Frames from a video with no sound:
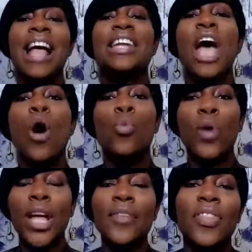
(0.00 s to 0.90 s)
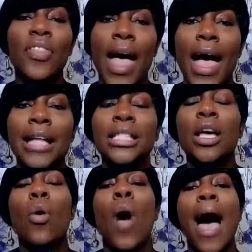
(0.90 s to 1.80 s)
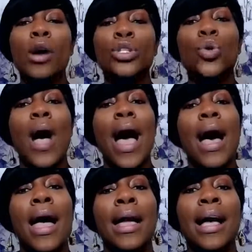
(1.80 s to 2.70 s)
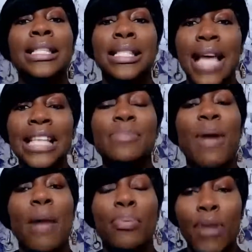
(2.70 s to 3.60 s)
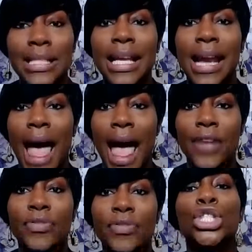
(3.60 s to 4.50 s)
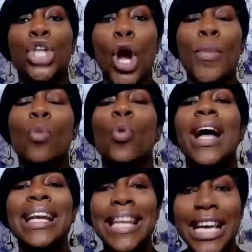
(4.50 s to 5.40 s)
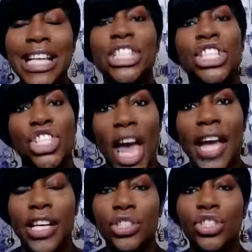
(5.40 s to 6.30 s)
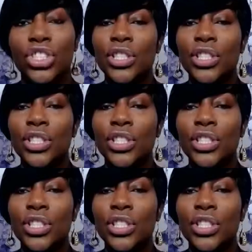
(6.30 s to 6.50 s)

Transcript: Now with that, so how do I assess my present life to determine what needs to change?